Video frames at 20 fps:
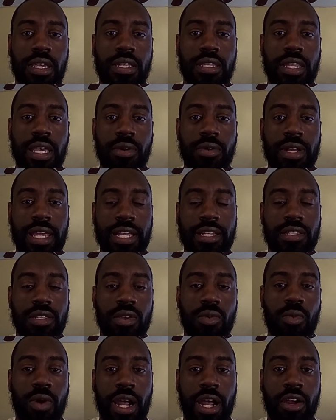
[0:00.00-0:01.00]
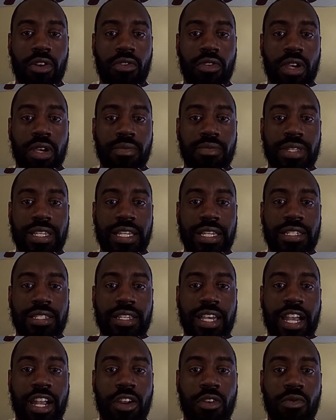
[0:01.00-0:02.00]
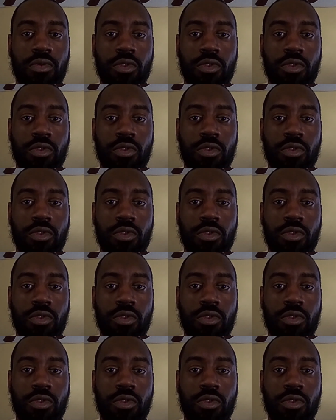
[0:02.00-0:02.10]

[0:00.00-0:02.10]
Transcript: they would actually wire up the entire